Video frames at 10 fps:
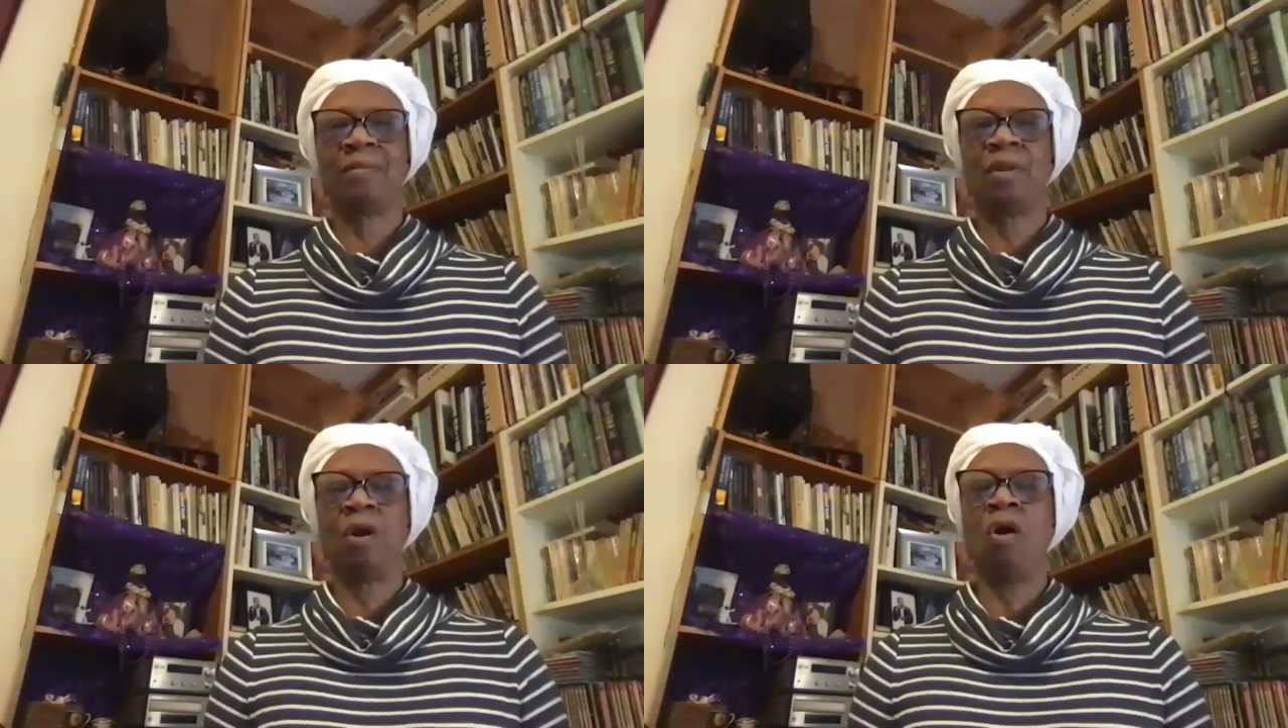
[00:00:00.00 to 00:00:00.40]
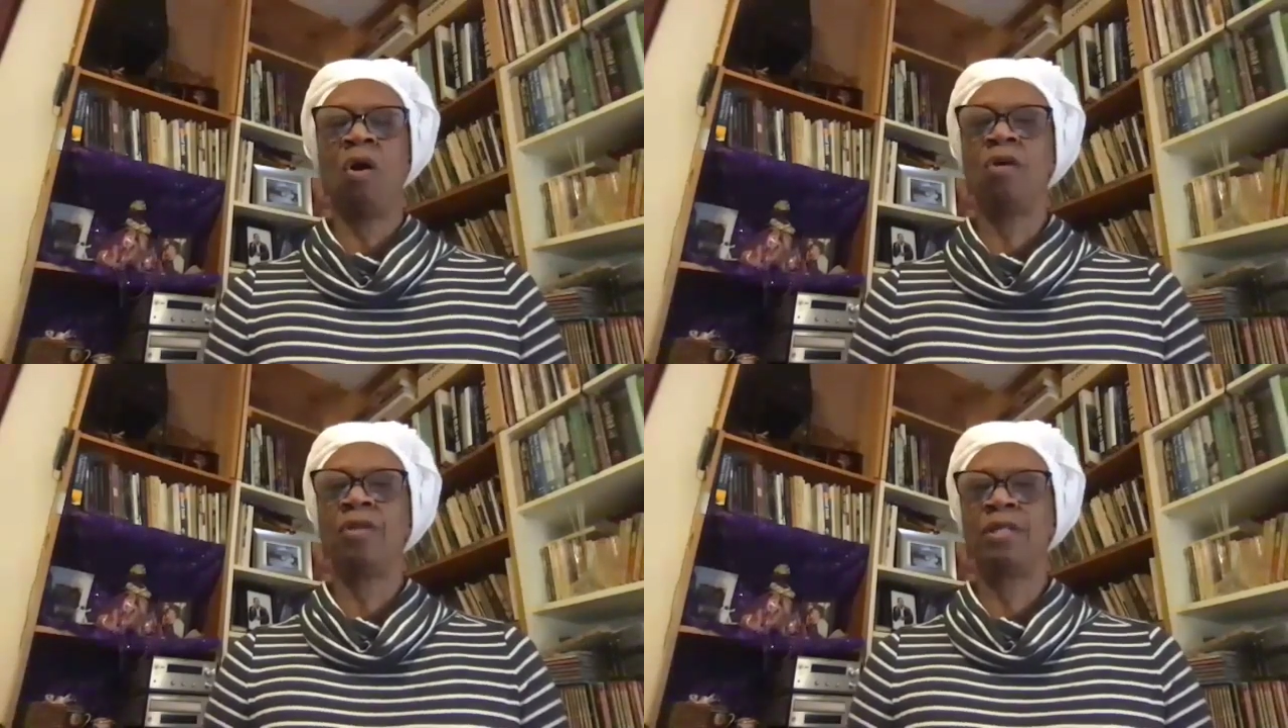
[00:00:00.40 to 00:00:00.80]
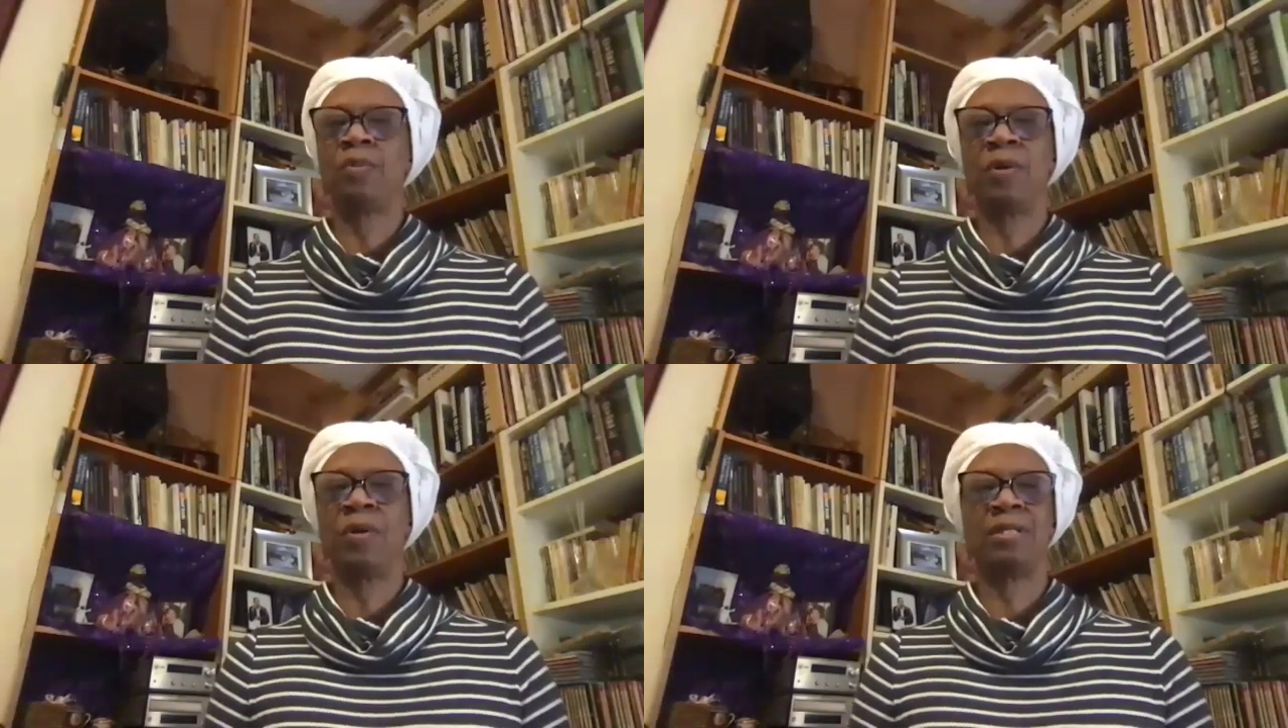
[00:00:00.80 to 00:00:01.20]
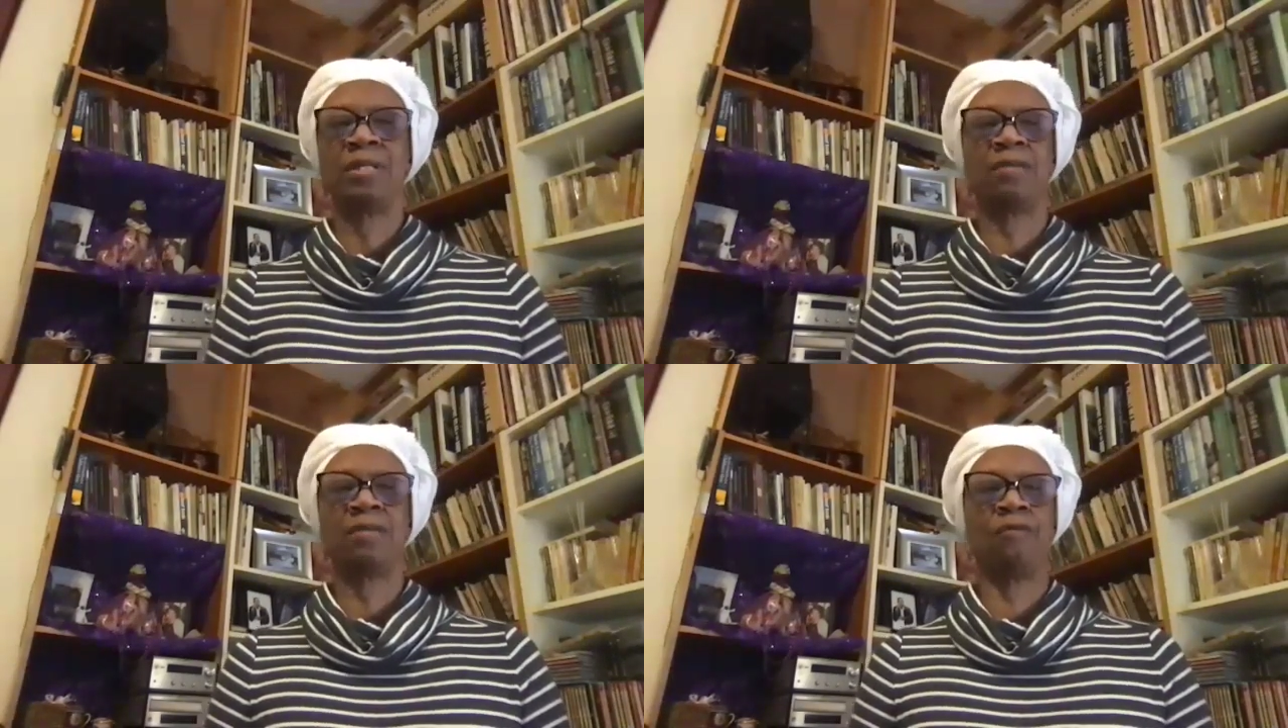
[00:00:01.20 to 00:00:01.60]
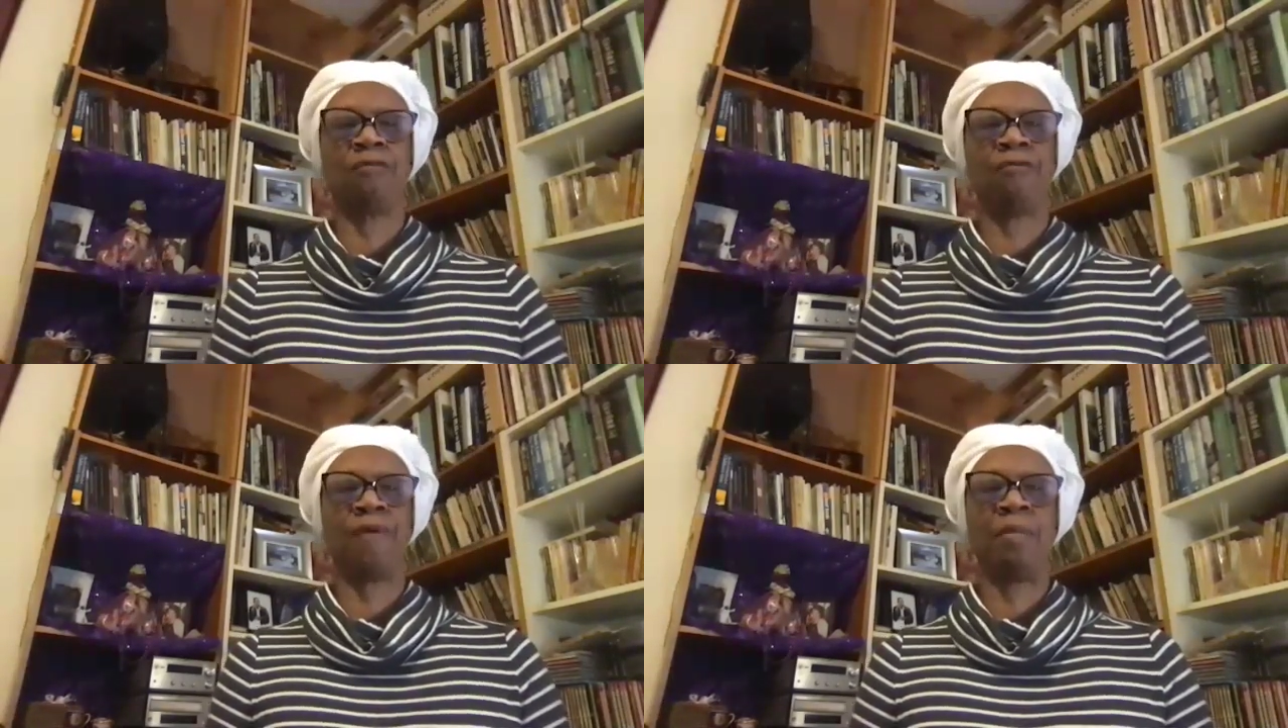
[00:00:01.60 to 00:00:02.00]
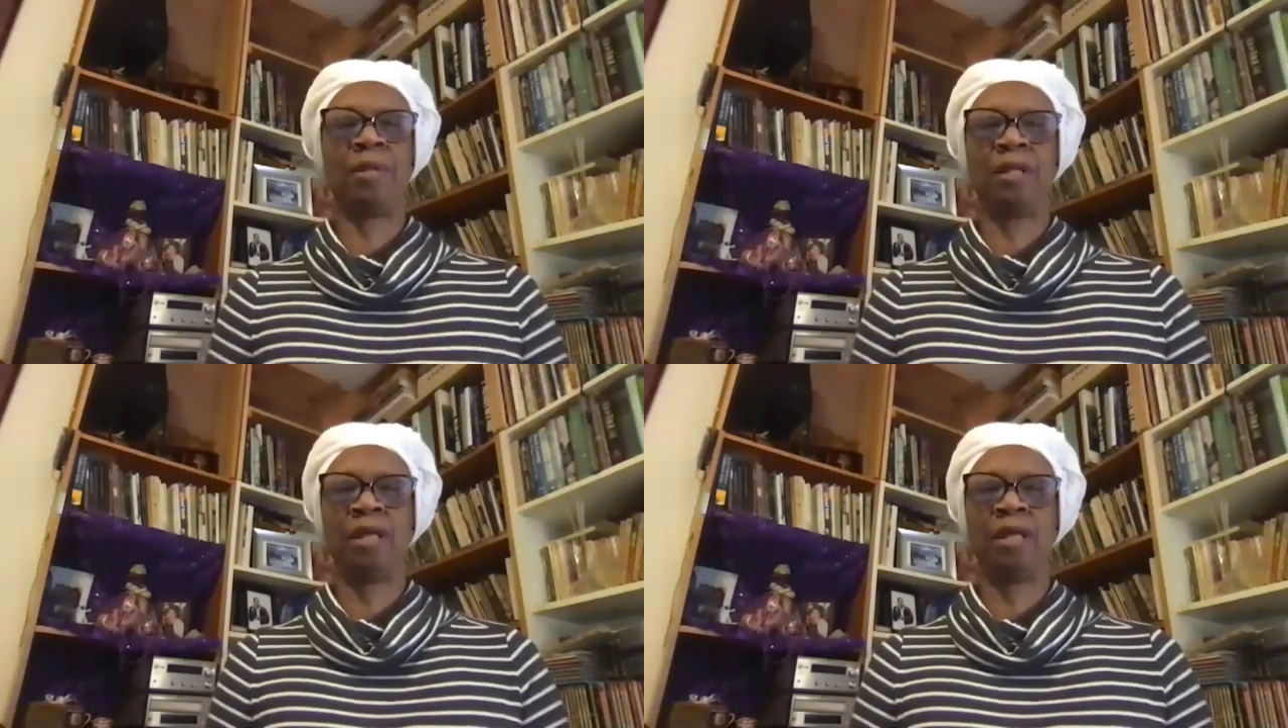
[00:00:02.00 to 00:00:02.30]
all the experiences of your family,